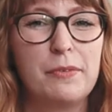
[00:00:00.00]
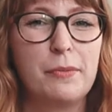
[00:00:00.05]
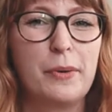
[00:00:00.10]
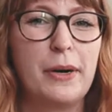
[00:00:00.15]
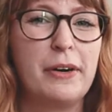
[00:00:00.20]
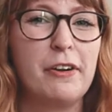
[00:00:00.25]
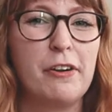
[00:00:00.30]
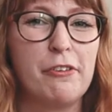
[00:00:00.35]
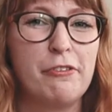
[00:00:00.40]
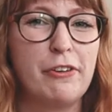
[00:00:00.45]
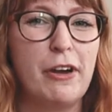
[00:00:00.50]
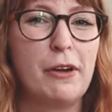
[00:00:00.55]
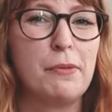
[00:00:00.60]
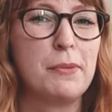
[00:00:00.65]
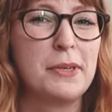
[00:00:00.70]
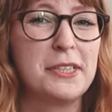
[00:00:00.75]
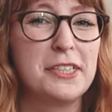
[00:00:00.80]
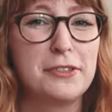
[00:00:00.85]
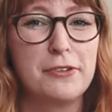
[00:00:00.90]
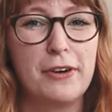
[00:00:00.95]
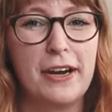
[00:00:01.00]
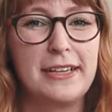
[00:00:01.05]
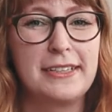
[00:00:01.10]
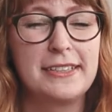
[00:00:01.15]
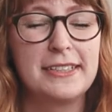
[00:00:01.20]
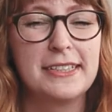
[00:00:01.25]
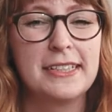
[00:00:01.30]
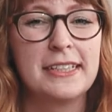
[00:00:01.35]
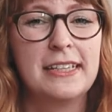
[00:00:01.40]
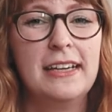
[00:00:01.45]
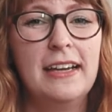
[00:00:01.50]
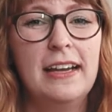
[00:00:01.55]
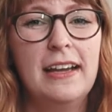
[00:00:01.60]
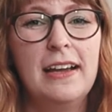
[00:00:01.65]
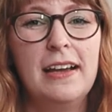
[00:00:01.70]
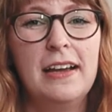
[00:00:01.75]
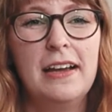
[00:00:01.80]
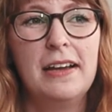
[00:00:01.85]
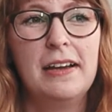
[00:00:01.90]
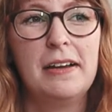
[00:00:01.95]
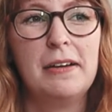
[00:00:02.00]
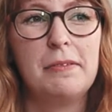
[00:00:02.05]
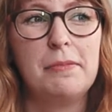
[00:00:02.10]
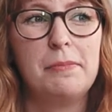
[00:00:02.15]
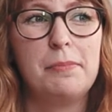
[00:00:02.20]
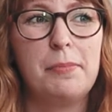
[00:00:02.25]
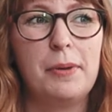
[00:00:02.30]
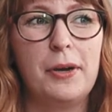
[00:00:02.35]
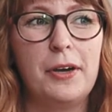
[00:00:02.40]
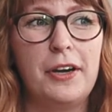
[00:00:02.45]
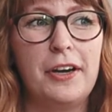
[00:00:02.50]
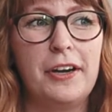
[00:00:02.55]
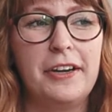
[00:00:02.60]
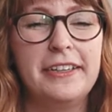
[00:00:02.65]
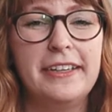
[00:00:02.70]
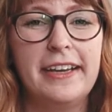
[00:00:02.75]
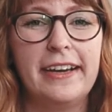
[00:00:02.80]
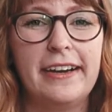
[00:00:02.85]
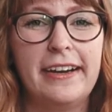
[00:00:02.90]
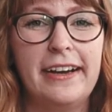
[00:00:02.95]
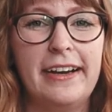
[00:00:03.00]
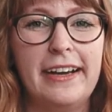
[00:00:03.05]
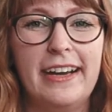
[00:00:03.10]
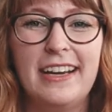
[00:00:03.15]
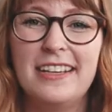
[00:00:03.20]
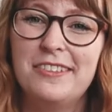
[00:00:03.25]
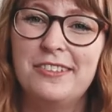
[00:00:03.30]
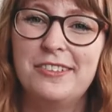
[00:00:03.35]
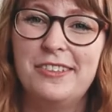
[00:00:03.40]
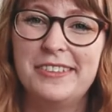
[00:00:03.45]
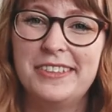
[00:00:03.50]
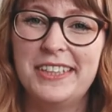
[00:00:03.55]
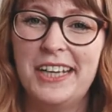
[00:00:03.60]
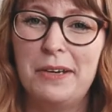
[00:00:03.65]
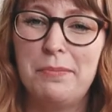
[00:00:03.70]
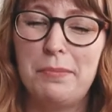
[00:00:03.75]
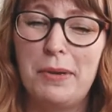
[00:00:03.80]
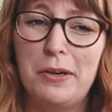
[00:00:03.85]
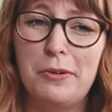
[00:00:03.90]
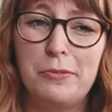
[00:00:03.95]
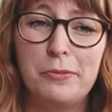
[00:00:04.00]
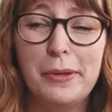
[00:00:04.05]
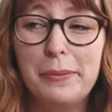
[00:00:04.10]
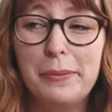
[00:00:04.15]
where I found my strengths. But yeah, I had to design my own